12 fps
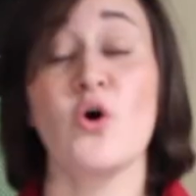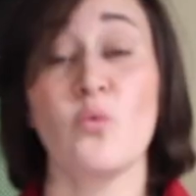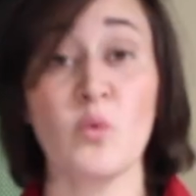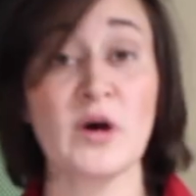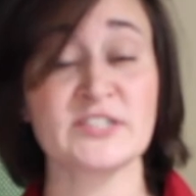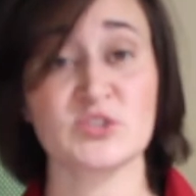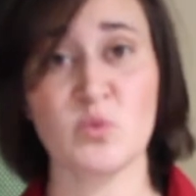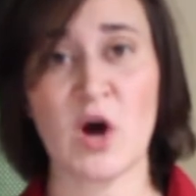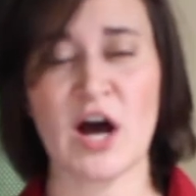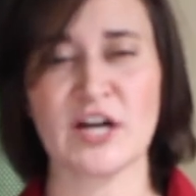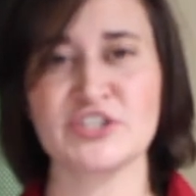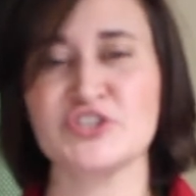Once
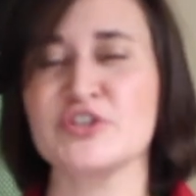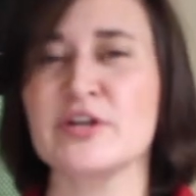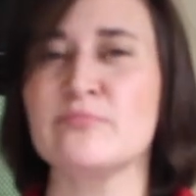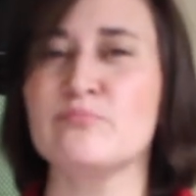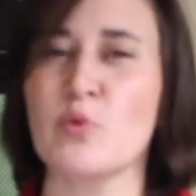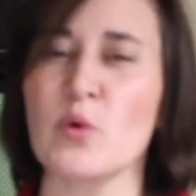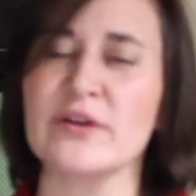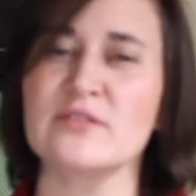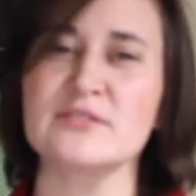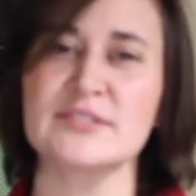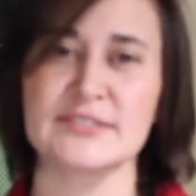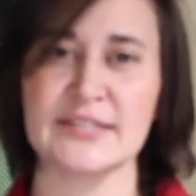washed, you can
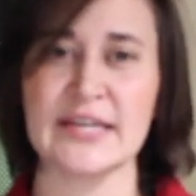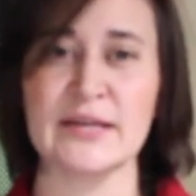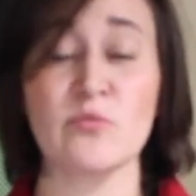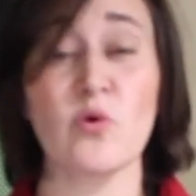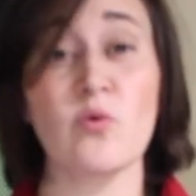boil, steam,